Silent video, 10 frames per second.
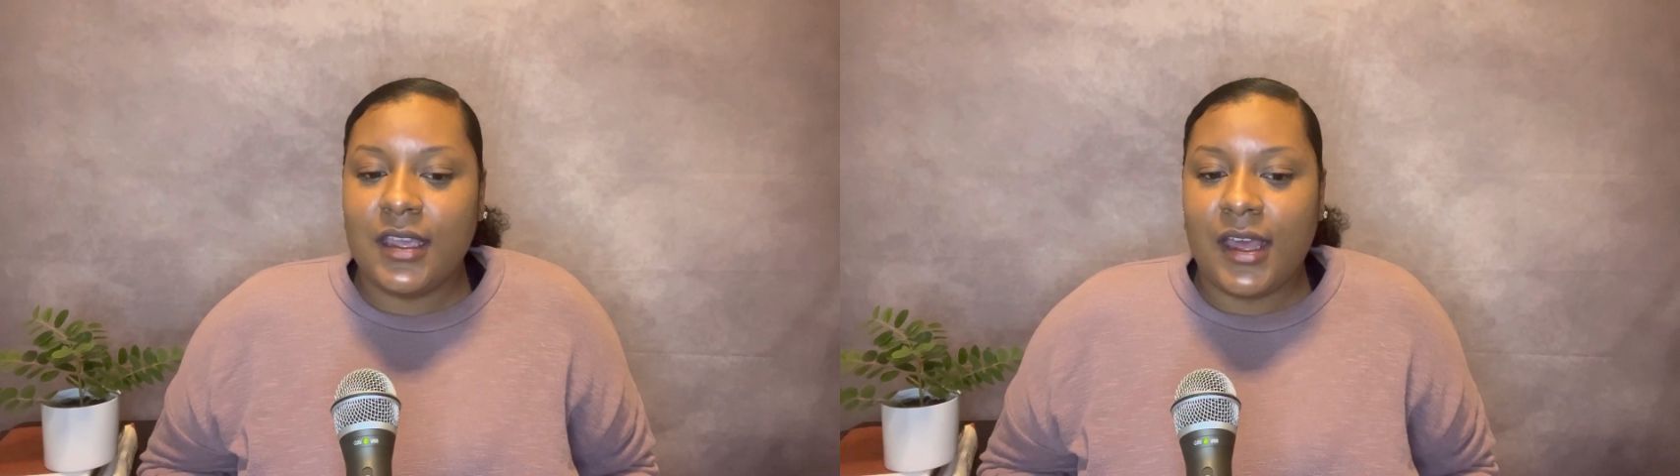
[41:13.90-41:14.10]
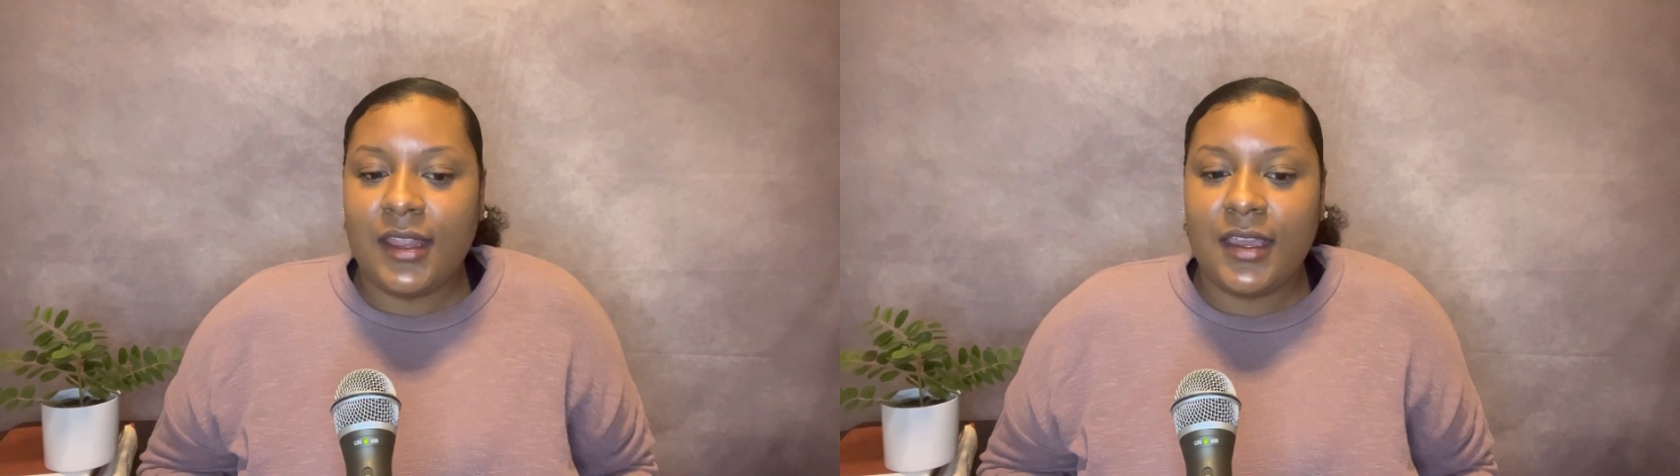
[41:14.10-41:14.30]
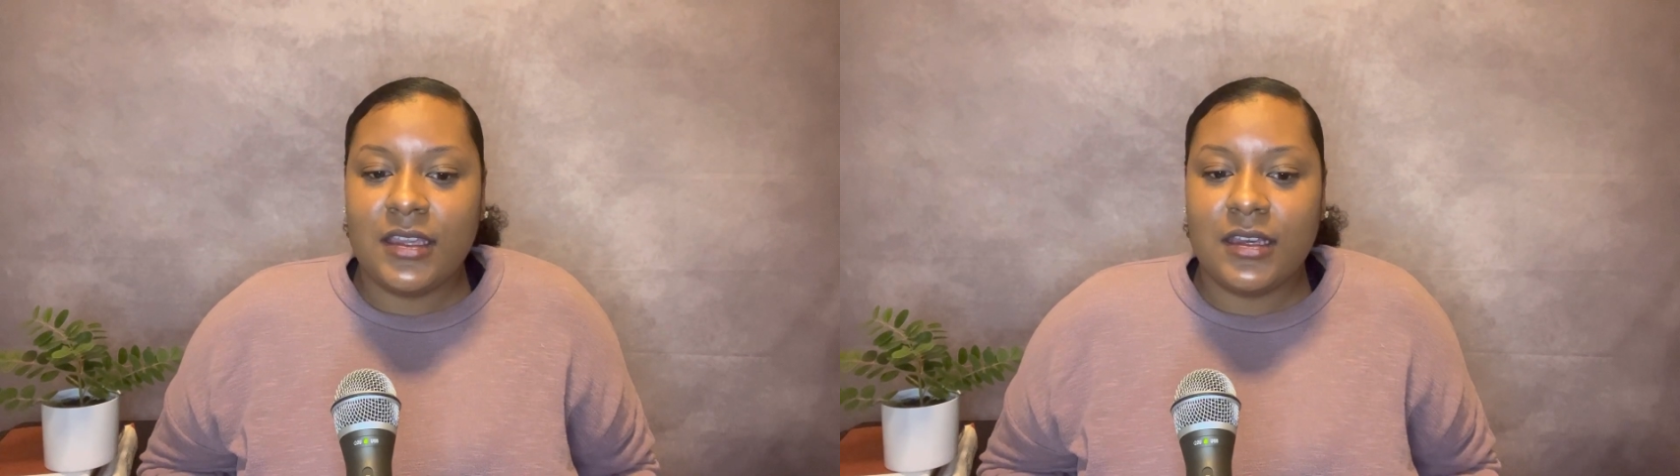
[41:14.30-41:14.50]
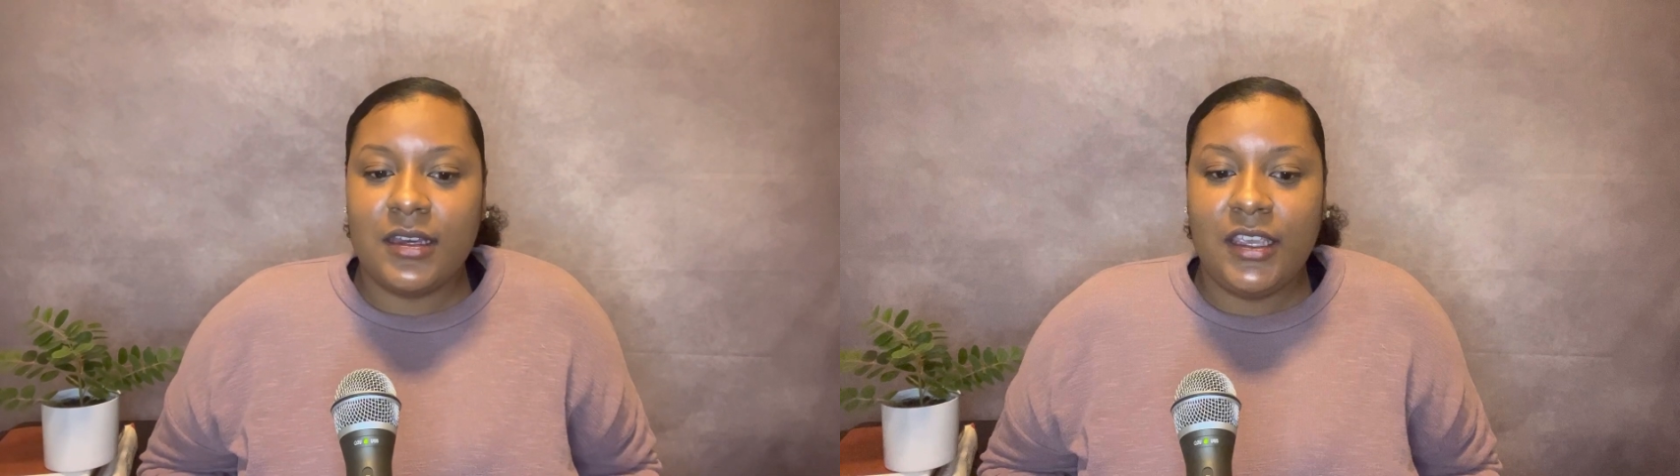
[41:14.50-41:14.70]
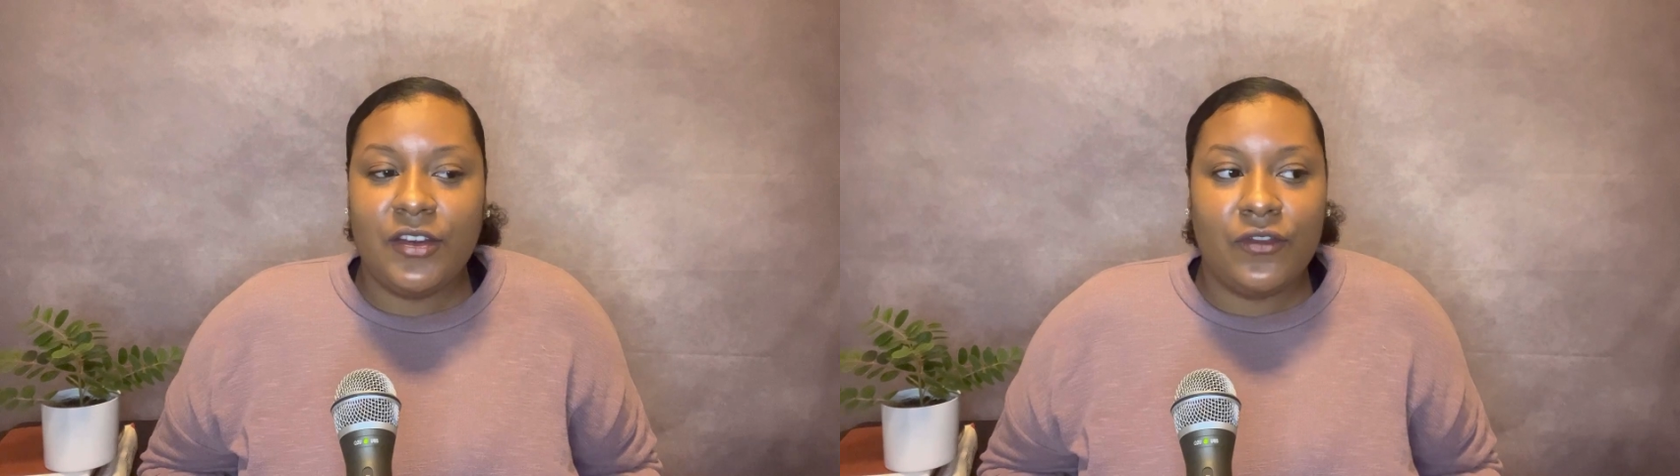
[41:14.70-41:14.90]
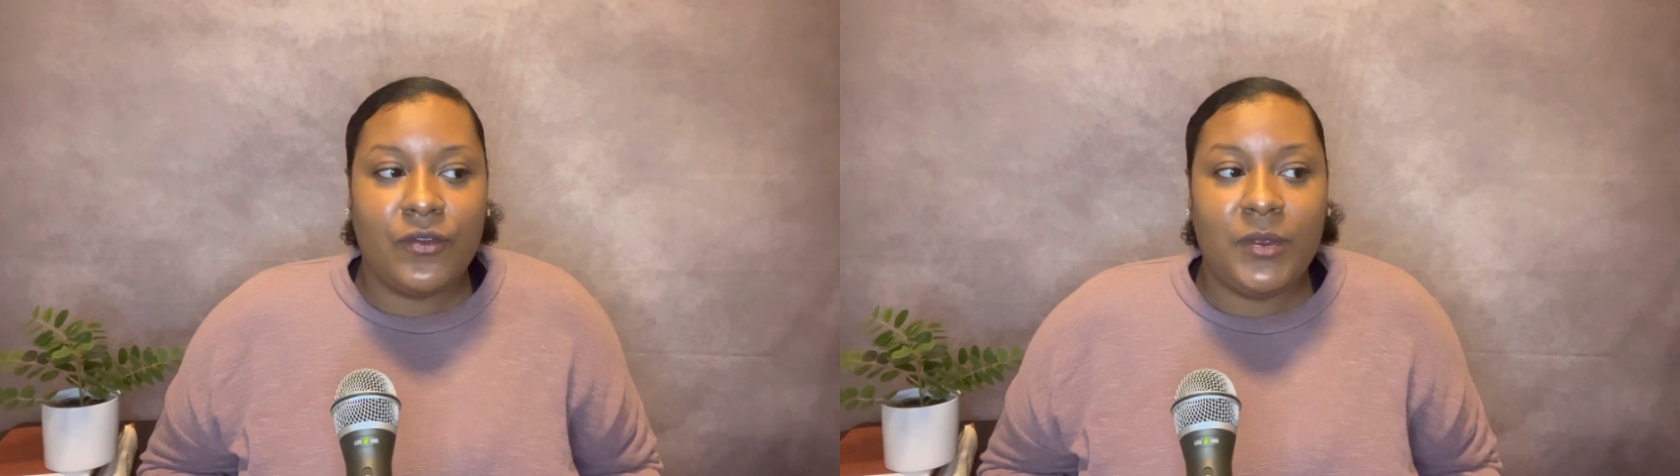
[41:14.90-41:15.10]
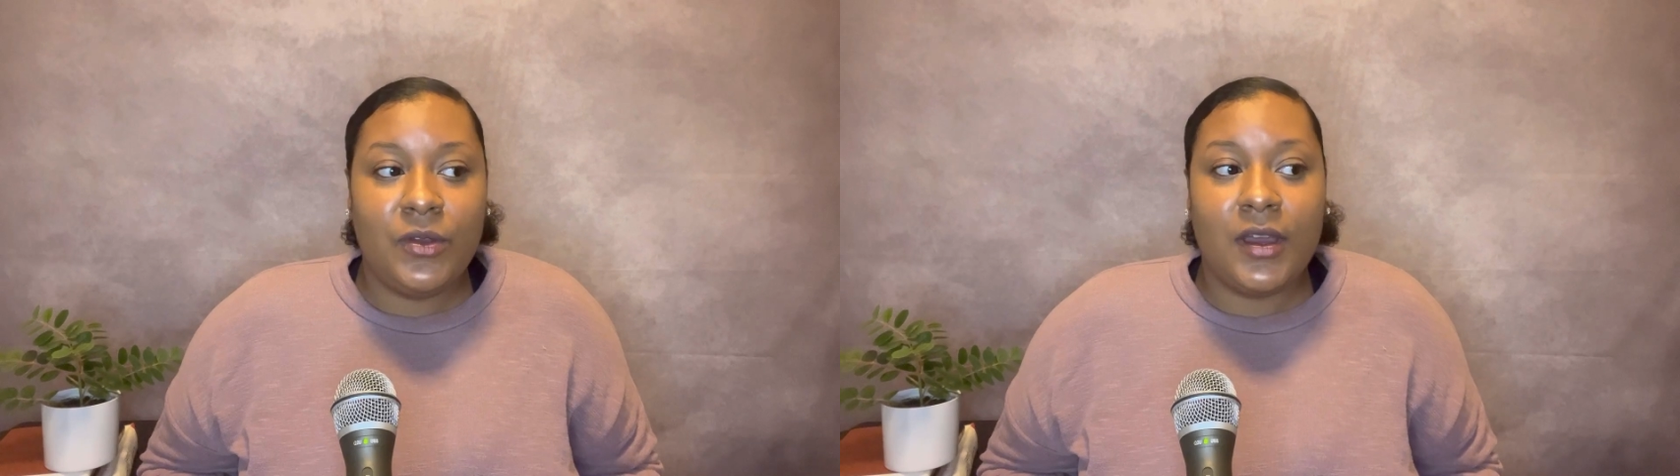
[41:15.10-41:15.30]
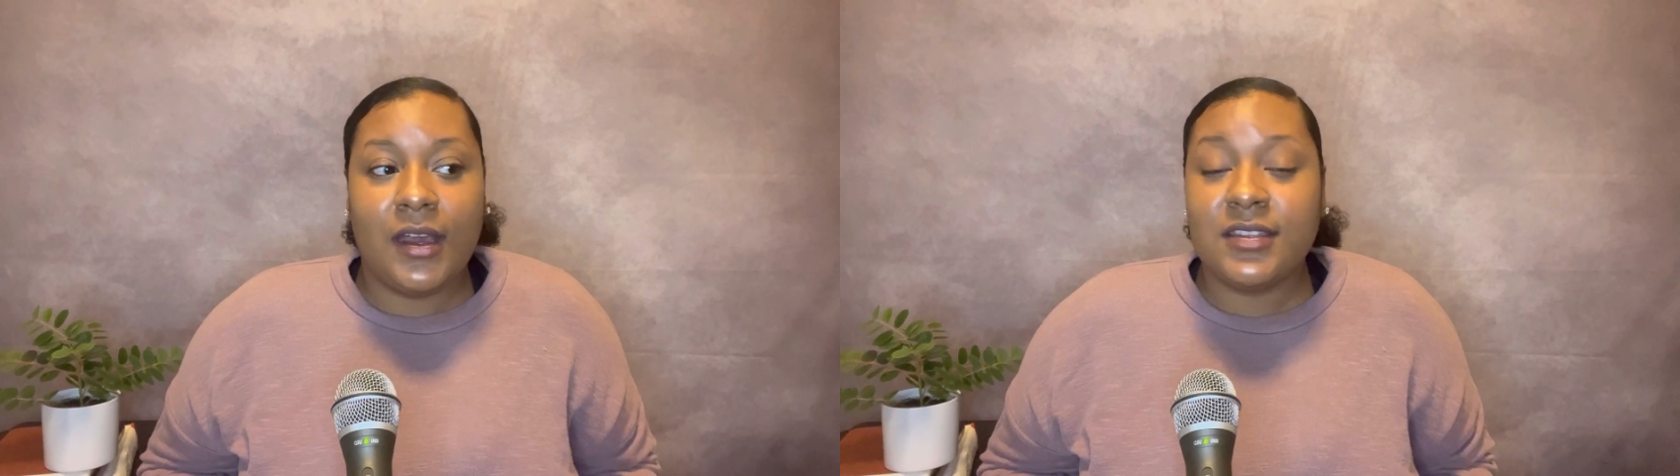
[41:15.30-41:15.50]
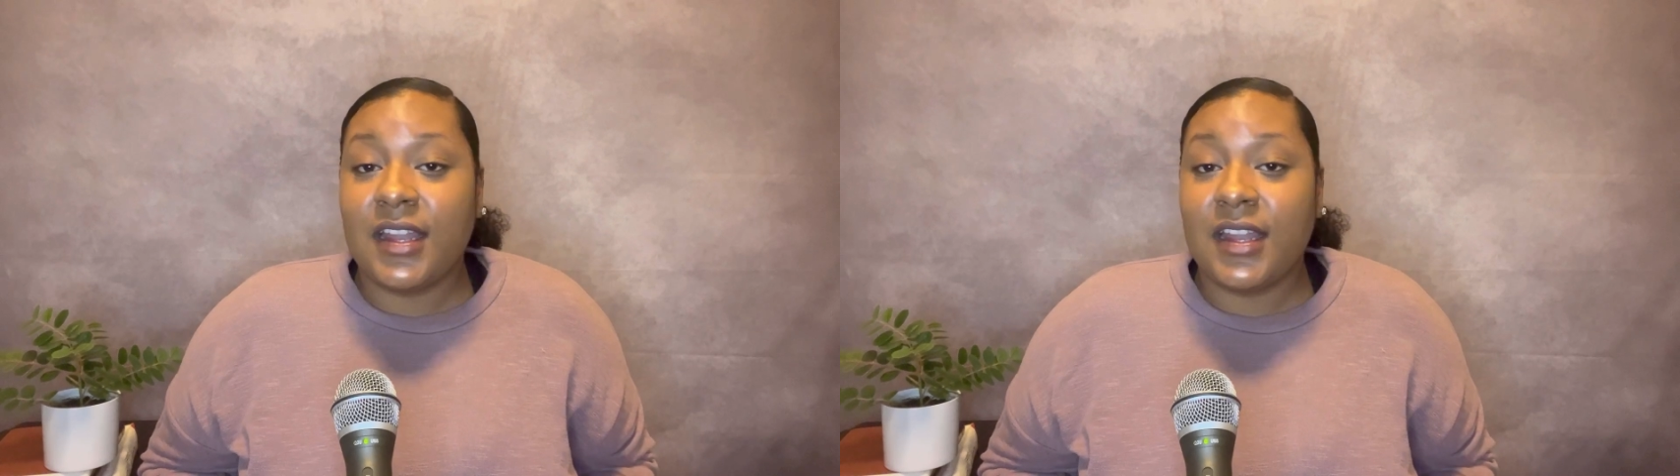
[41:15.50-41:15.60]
I like hearing from you guys.